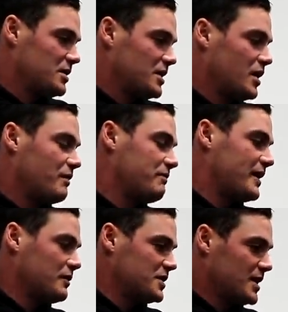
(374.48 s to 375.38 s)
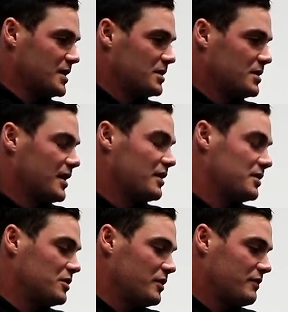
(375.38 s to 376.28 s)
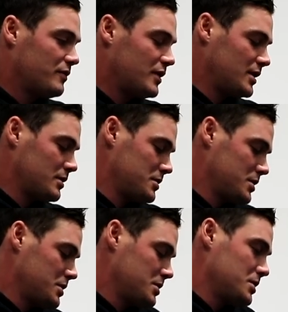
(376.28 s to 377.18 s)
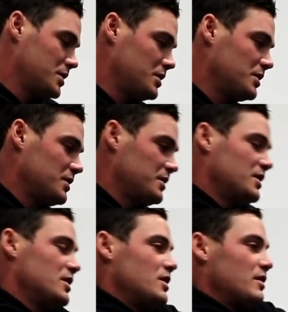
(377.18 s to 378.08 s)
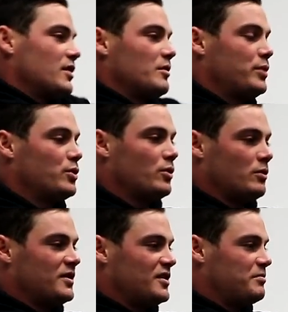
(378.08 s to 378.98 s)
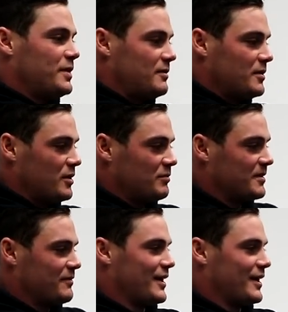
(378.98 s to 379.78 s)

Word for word: you know, I've failed you. Nothing to do with footy. I've got a pool, six bedrooms, and